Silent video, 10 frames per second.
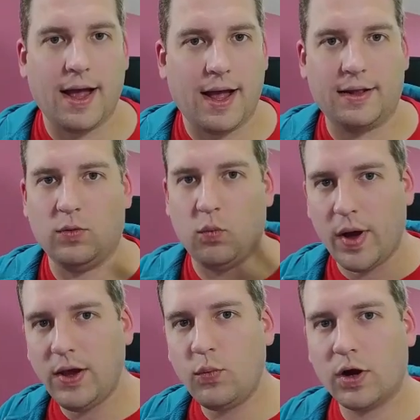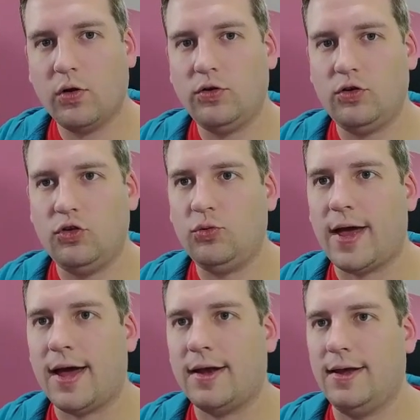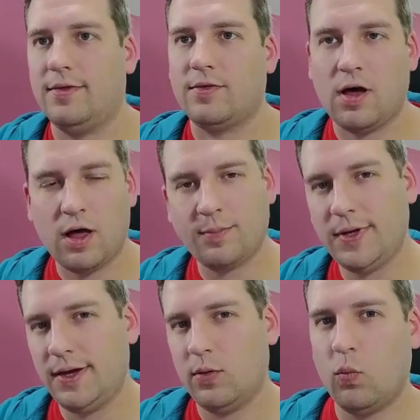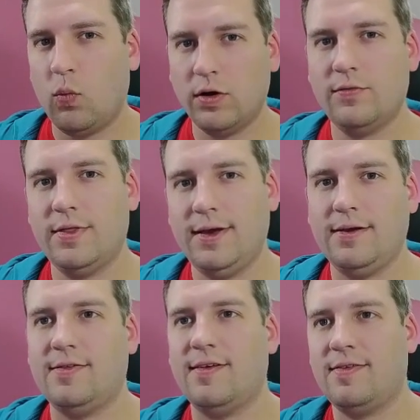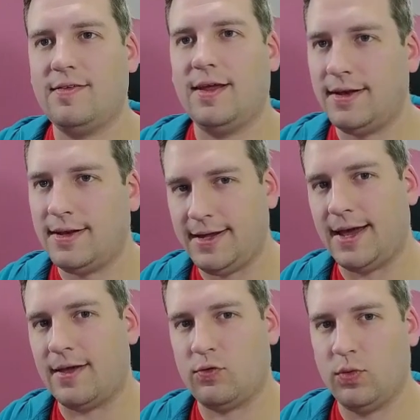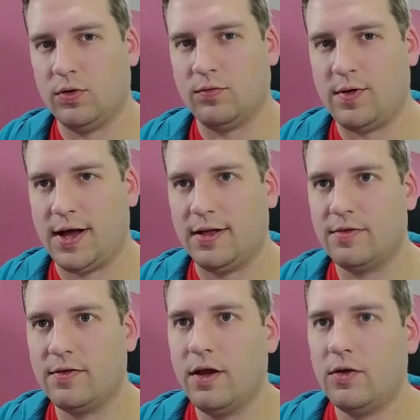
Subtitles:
And the way we're going to do that is copying one of the existing DS1 files.